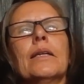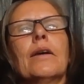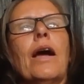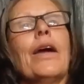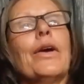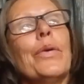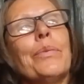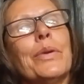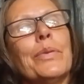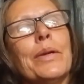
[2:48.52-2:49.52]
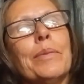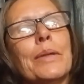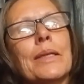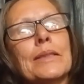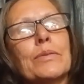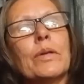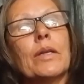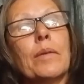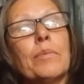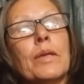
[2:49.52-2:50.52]
I hope you win, because what
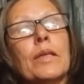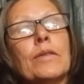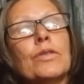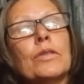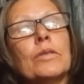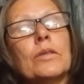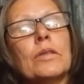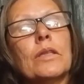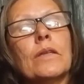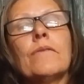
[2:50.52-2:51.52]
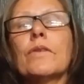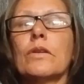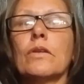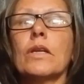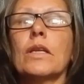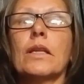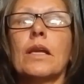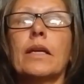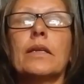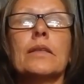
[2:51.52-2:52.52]
I'm going to choose to give, you're going to
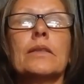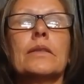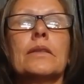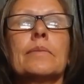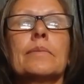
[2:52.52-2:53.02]
like it.